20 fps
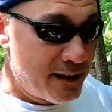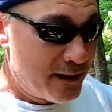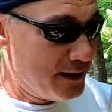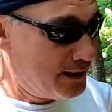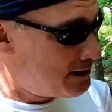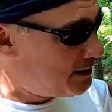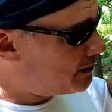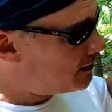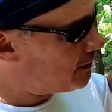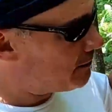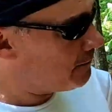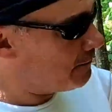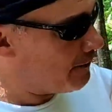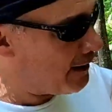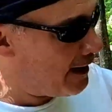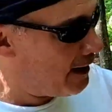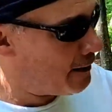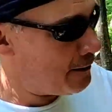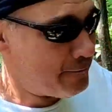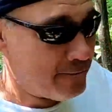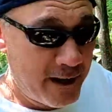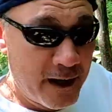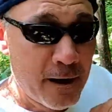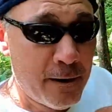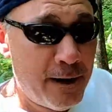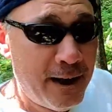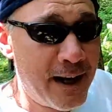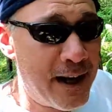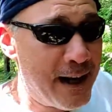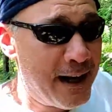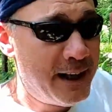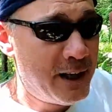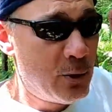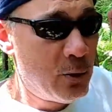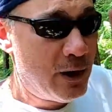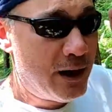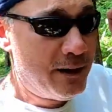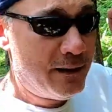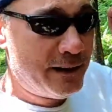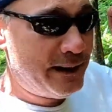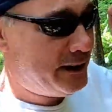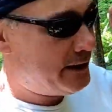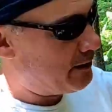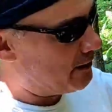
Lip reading: This is a very high quality